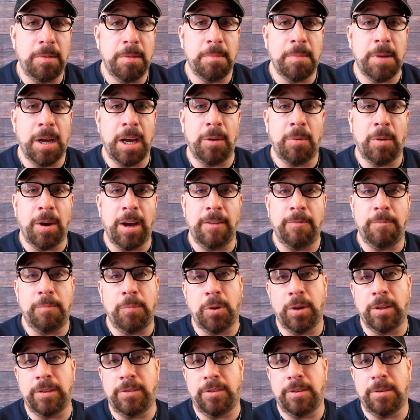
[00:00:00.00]
My wife
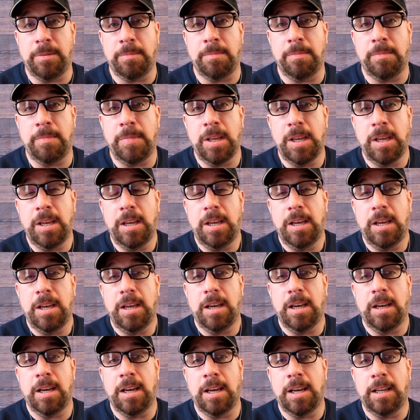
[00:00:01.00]
bought some
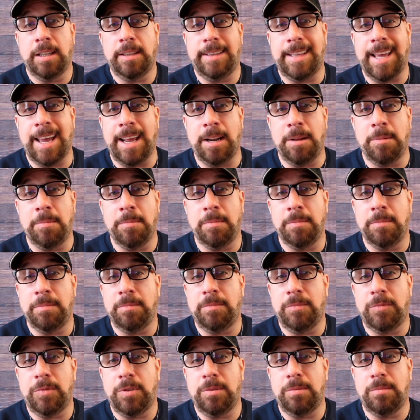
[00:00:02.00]

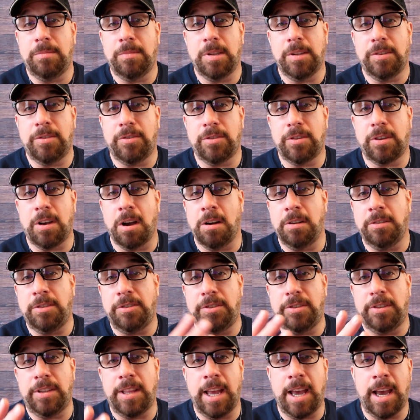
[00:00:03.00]
denim
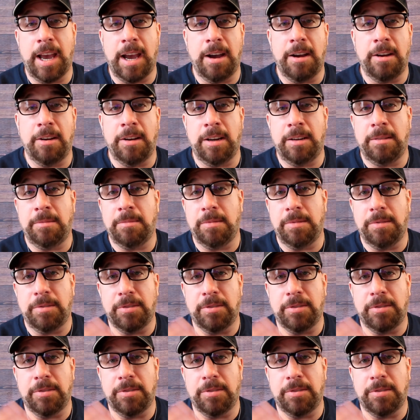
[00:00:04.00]
skirts there and